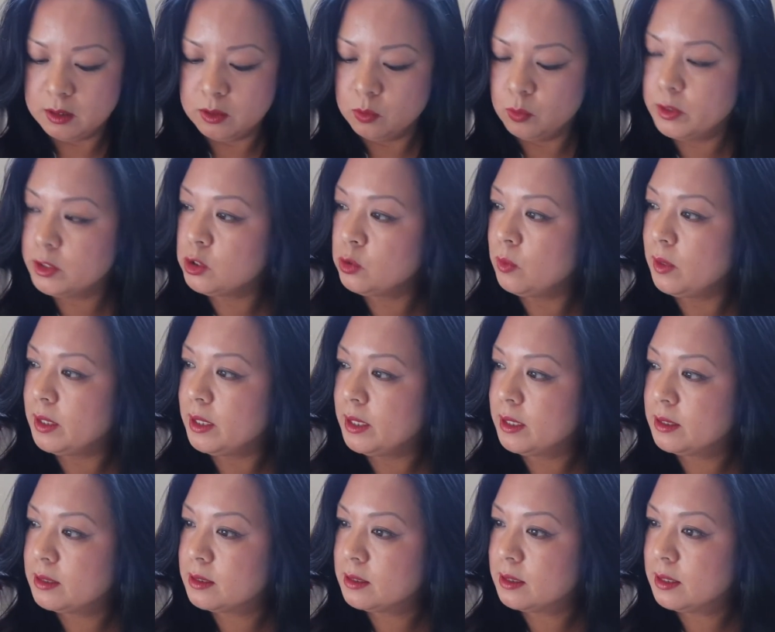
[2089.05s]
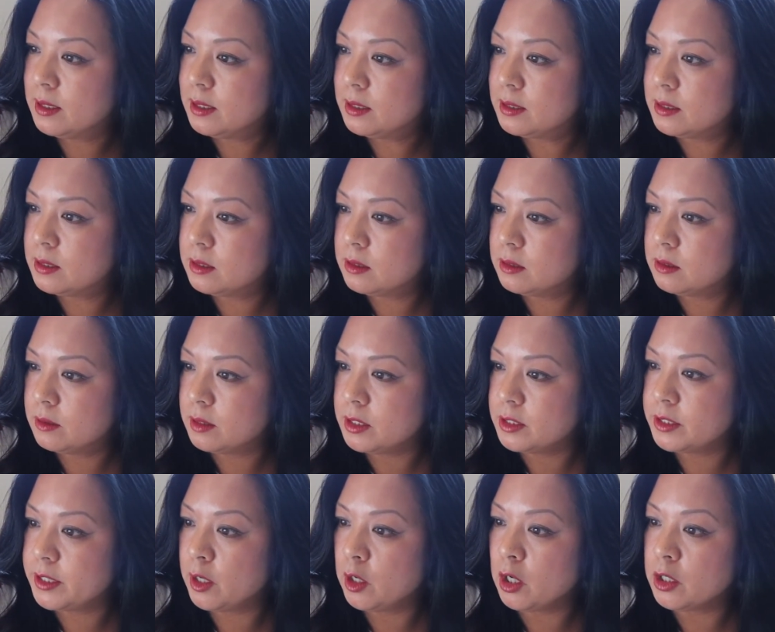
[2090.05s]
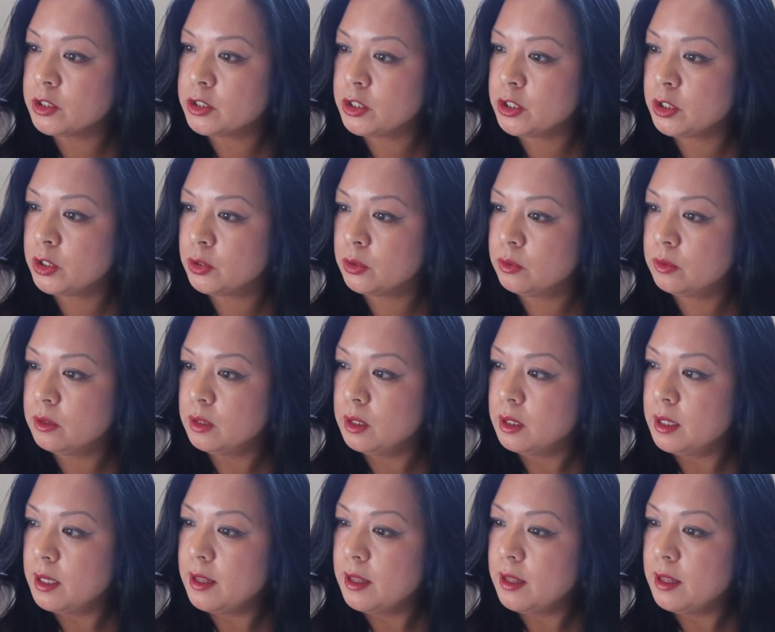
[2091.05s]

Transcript: Which one is this? Because there are two.